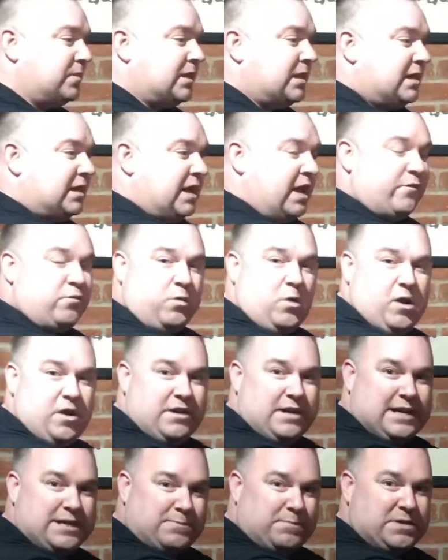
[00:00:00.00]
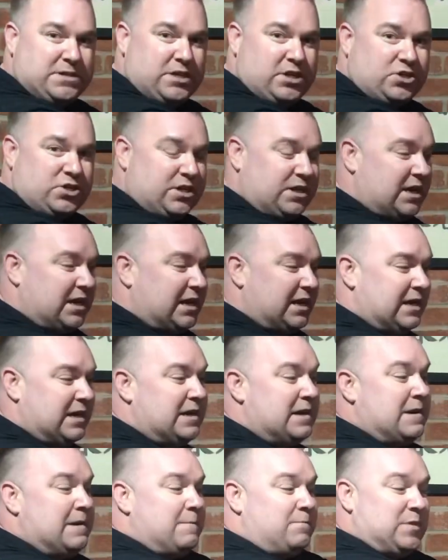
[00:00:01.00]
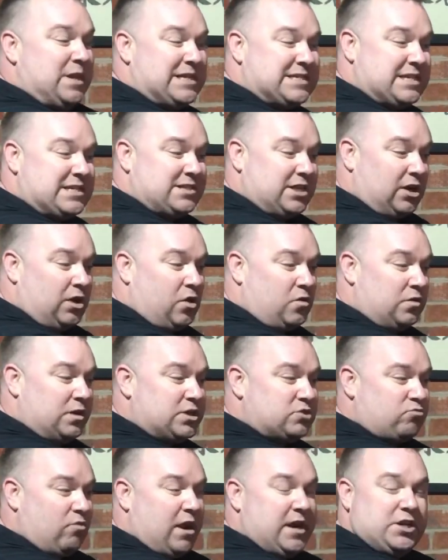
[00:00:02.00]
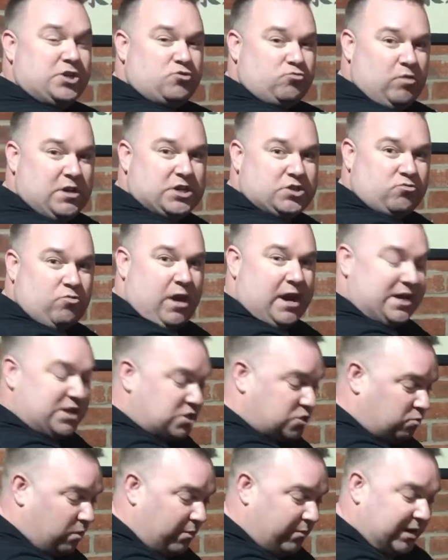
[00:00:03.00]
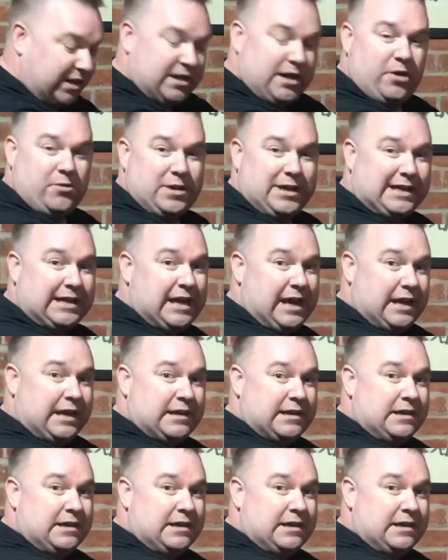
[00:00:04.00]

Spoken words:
If we're in this position here, this is the longest range, wrist range, where we could only kick,